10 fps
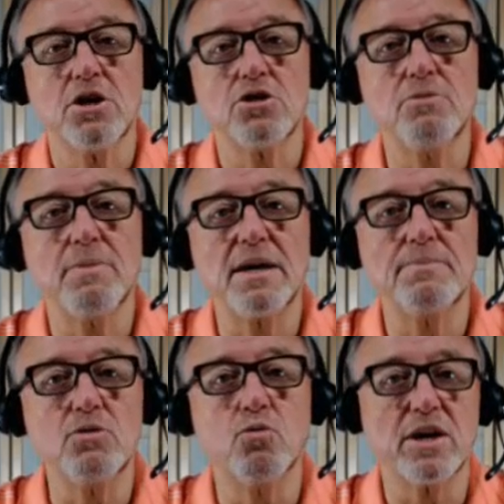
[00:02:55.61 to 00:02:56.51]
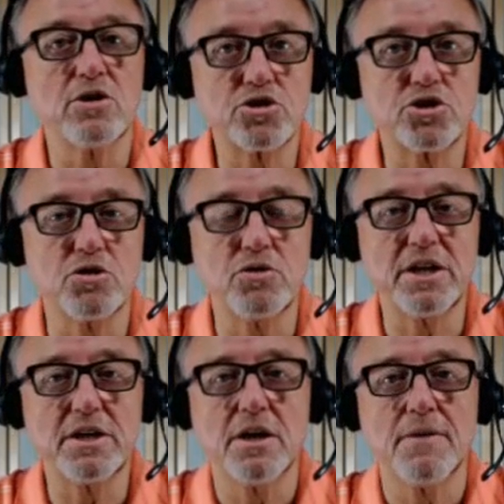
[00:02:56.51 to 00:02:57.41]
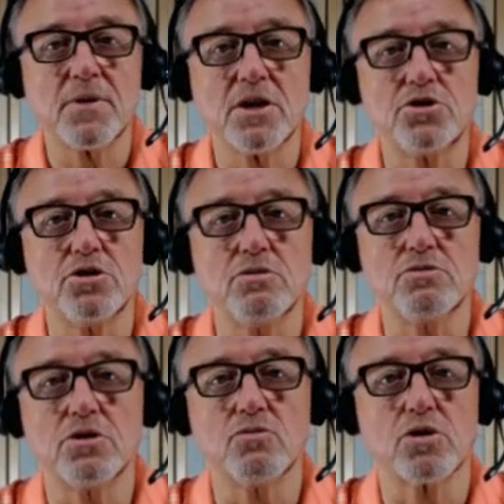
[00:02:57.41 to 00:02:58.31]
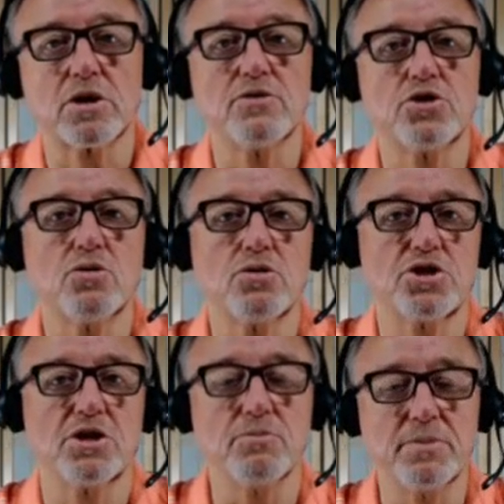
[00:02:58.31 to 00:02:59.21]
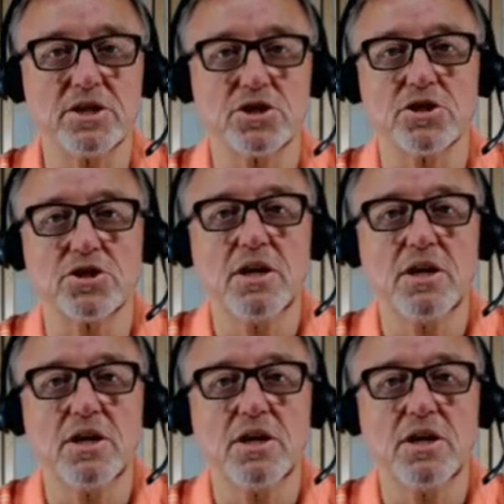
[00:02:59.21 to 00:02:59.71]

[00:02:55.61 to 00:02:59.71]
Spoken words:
You might be well suited to work in the short sale business.